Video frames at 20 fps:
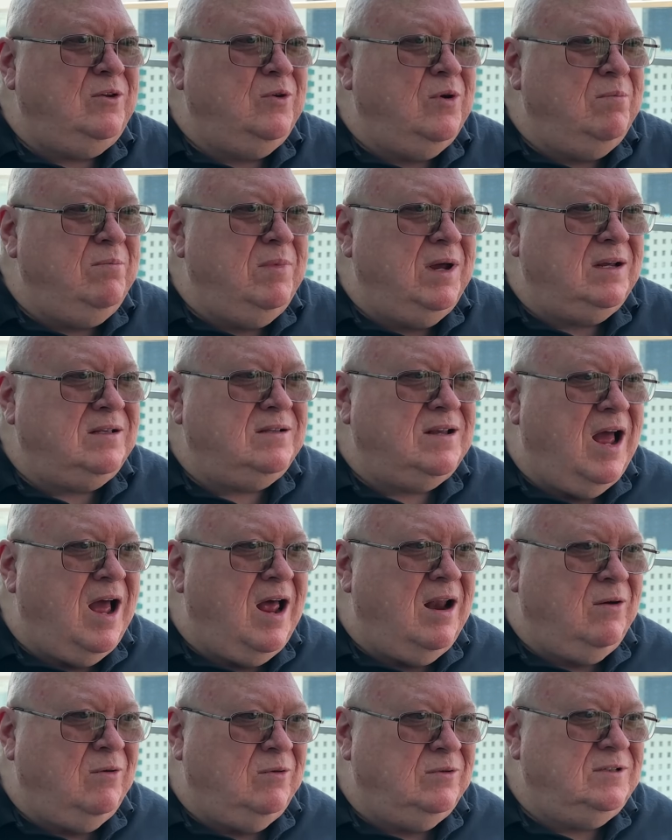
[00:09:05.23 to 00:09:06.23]
to a
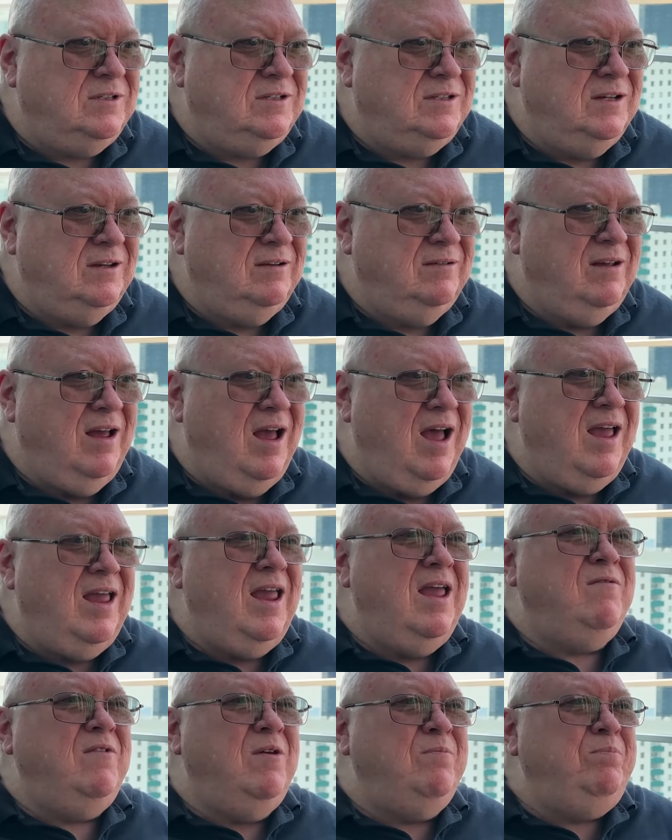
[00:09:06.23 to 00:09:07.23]
McDonald's. I
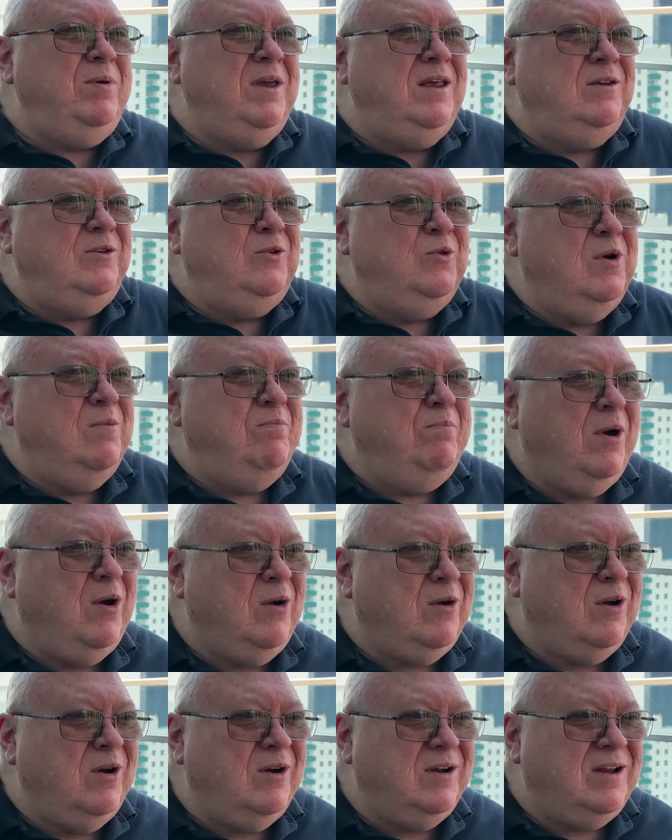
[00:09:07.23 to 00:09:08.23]
haven't been to a Burger